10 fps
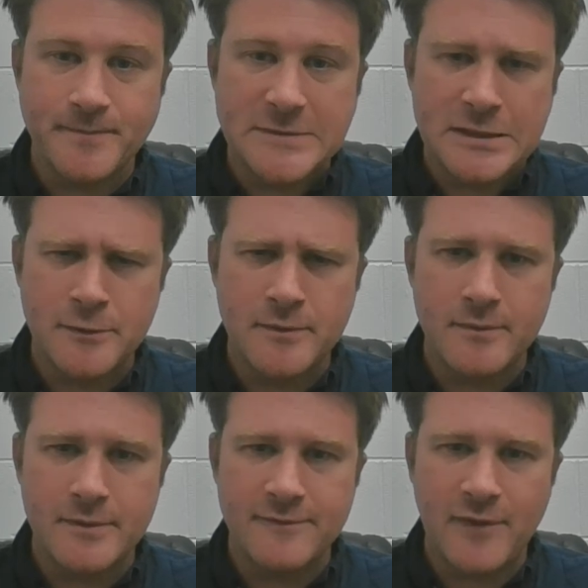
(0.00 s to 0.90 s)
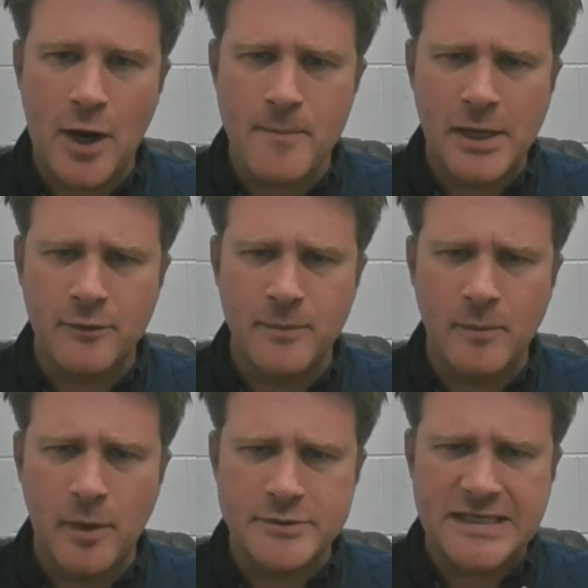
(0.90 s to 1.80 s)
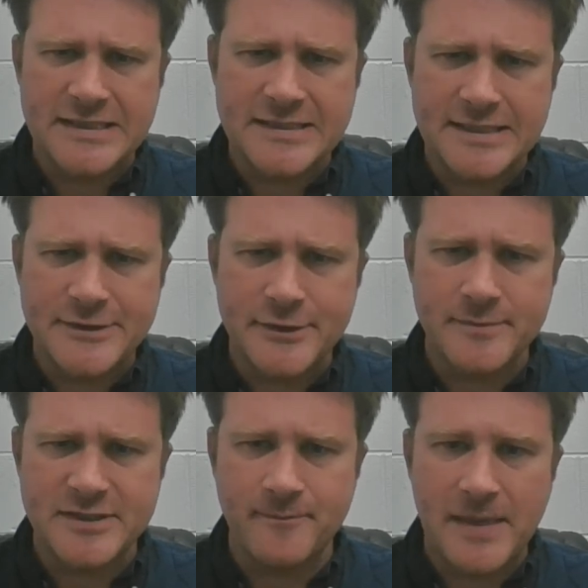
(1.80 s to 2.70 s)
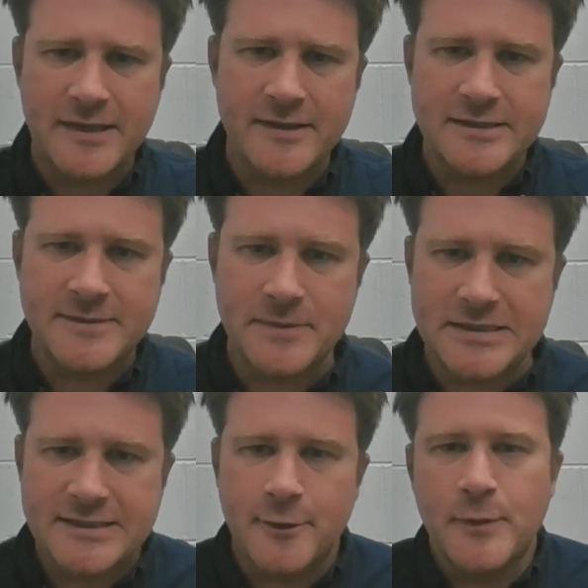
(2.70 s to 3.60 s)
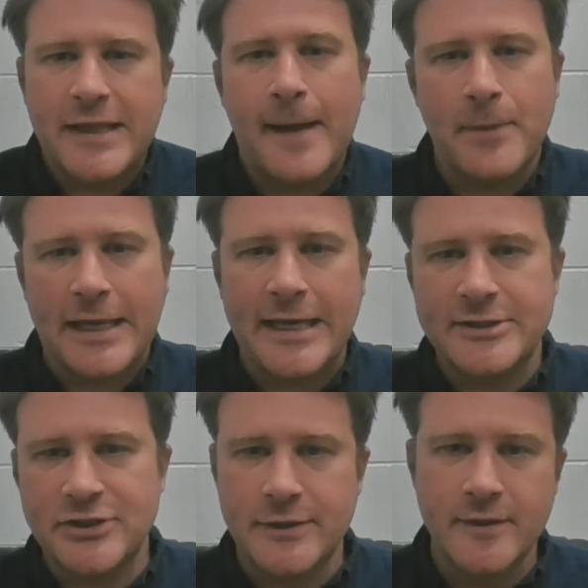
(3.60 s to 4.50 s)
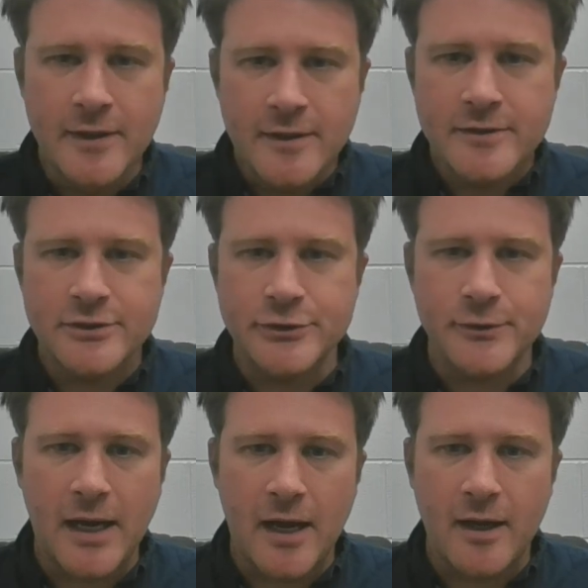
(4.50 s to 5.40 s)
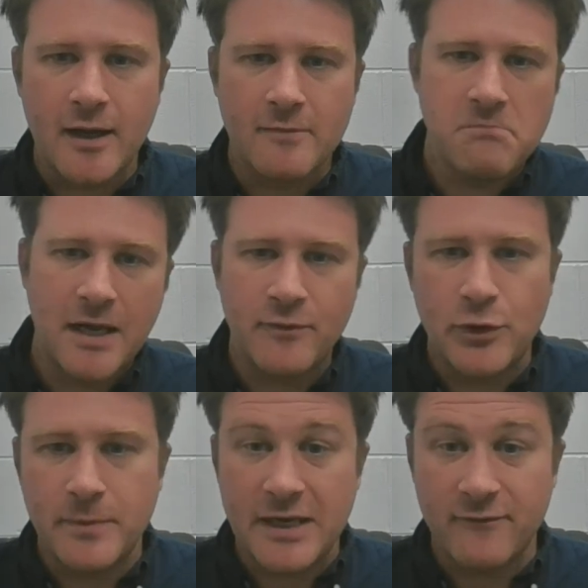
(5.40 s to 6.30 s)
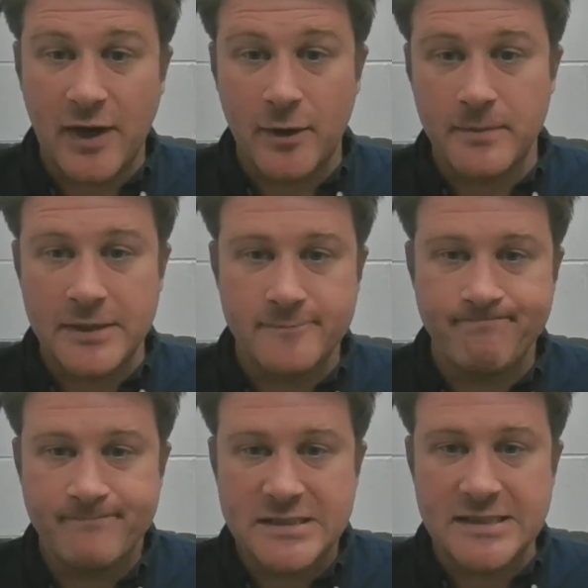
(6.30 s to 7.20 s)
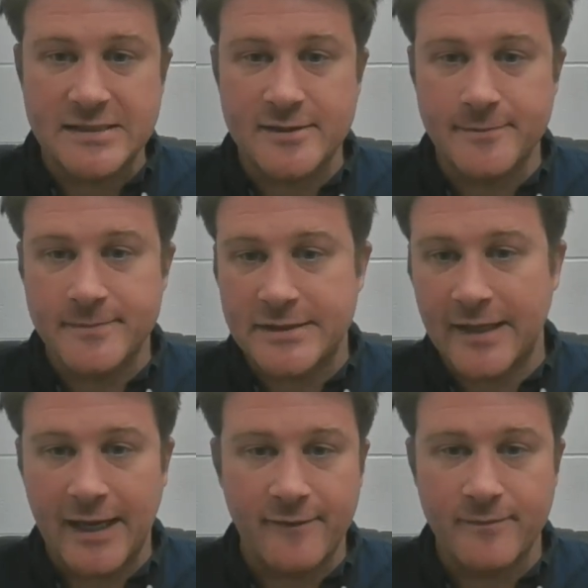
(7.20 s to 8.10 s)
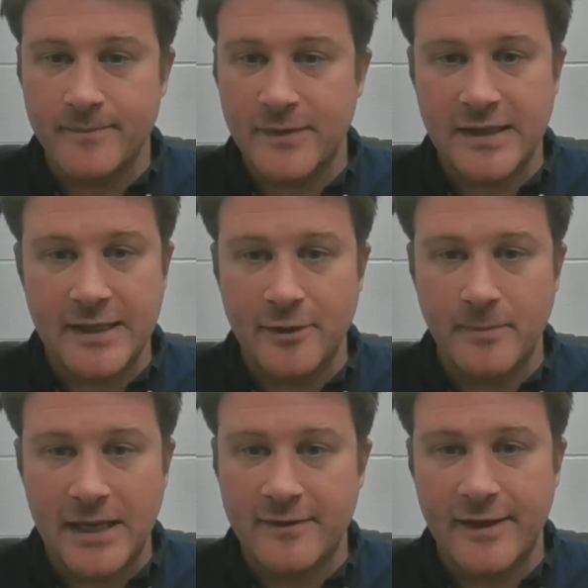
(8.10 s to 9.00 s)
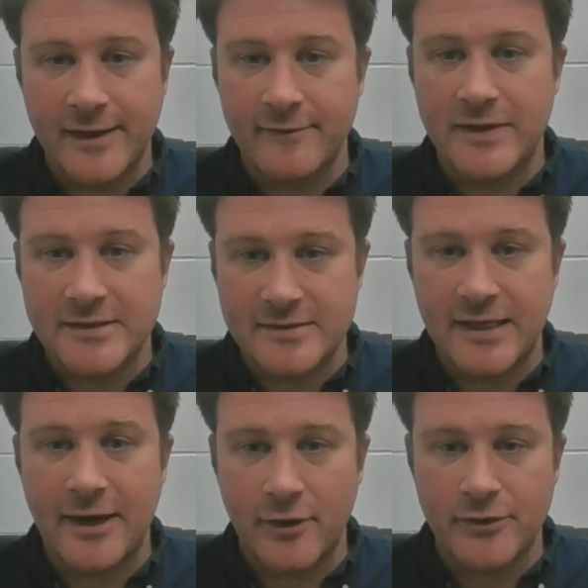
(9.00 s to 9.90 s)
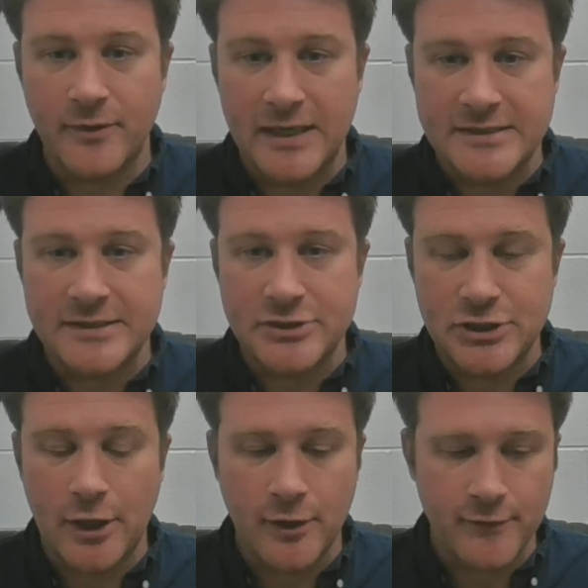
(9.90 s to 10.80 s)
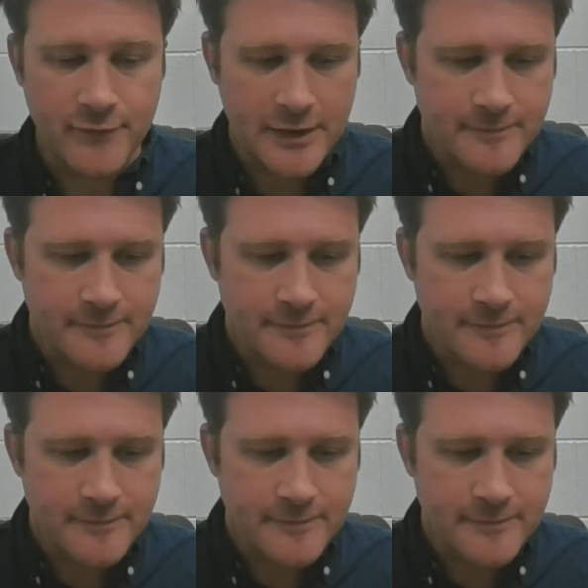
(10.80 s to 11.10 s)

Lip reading: So environmental remote sensing in terms of methods, but still with application to kind of human environment systems, kind of thing you might think of as characterizing geography.